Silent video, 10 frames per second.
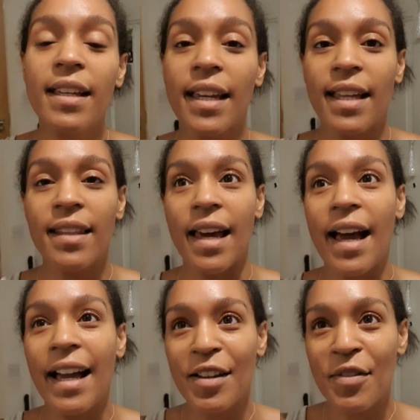get the
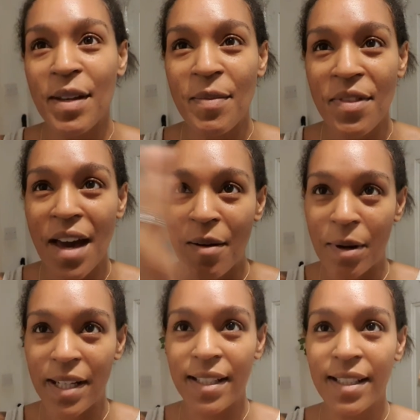hang of it that
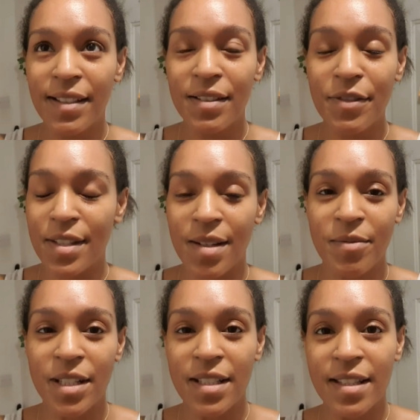way for some
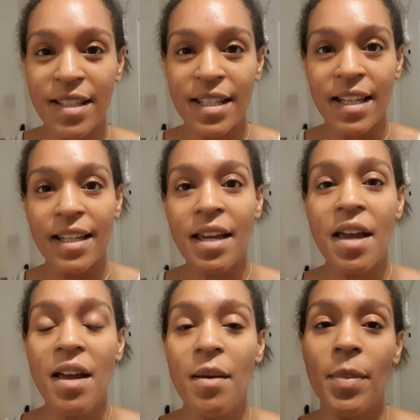reason today.
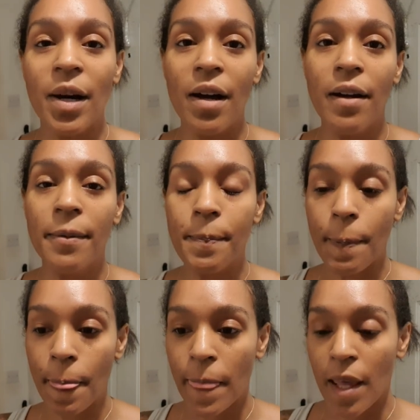But
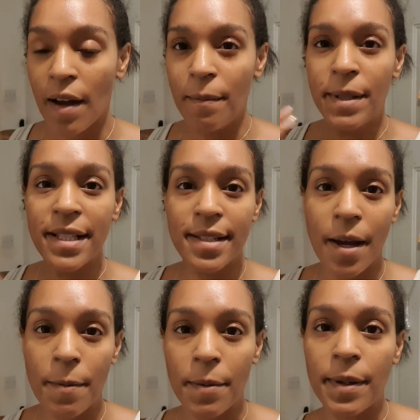I mixed it
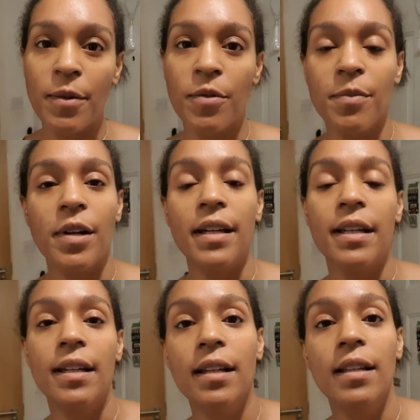up a bit with
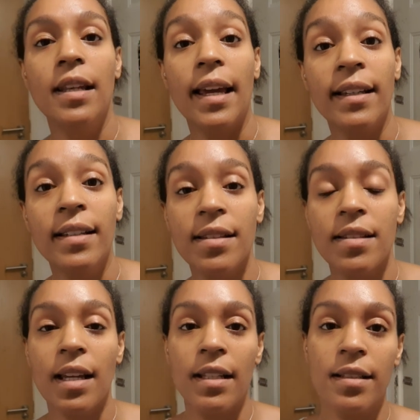my legs
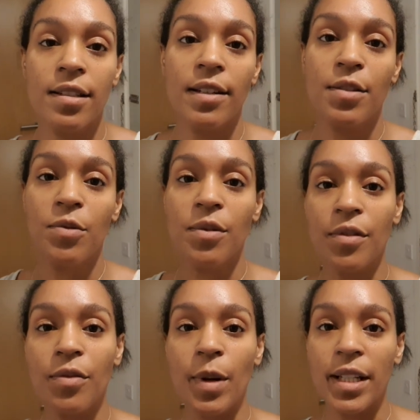and I sort
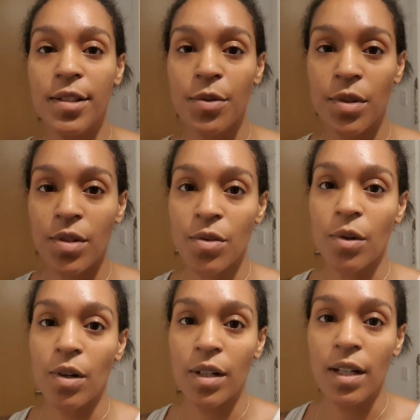of went into a
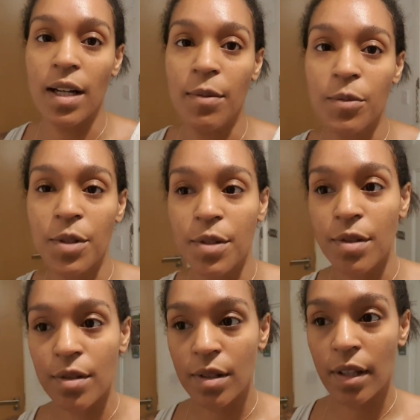squat and
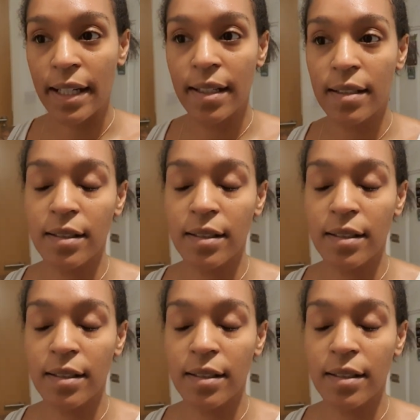was like